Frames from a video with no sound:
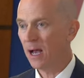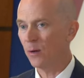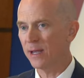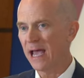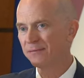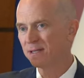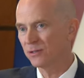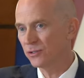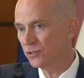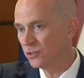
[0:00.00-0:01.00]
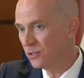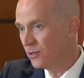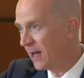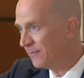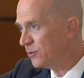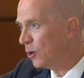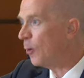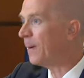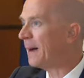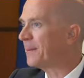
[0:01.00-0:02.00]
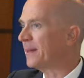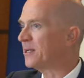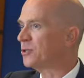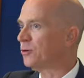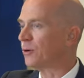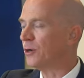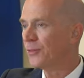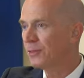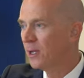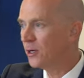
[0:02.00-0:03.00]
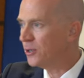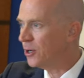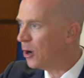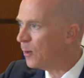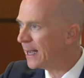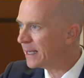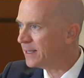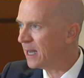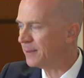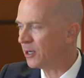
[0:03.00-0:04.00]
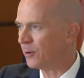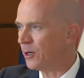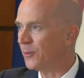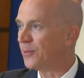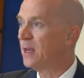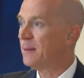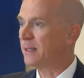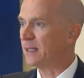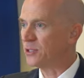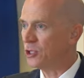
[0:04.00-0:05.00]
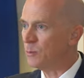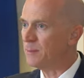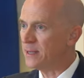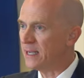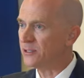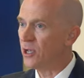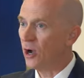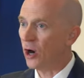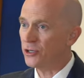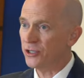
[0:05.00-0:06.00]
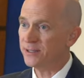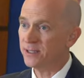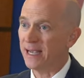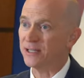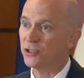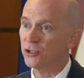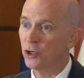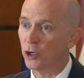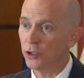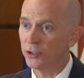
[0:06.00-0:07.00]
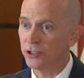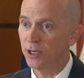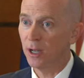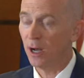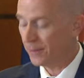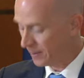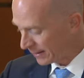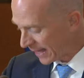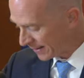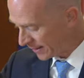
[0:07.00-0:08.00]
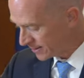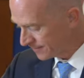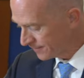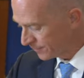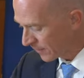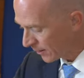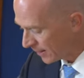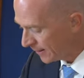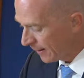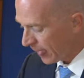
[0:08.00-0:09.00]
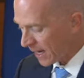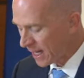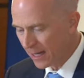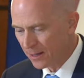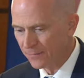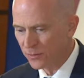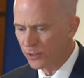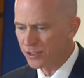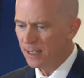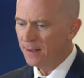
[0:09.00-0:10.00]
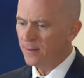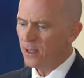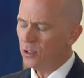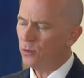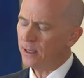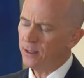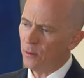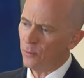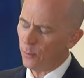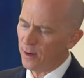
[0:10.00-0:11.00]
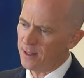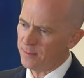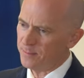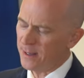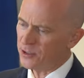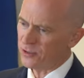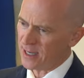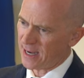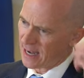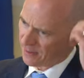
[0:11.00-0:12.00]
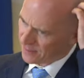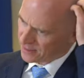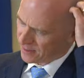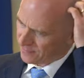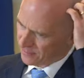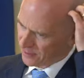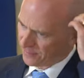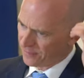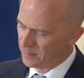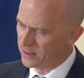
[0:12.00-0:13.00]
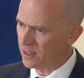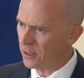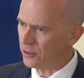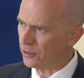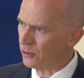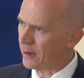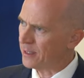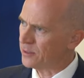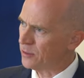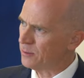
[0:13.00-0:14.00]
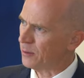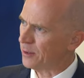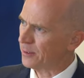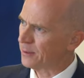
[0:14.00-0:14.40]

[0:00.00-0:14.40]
We have to have no population growth, no economic growth, because human beings are just a scourge on the planet, right? And of course, You know, one of the pictures I have is of the very famous young girl, Greta Thunberg,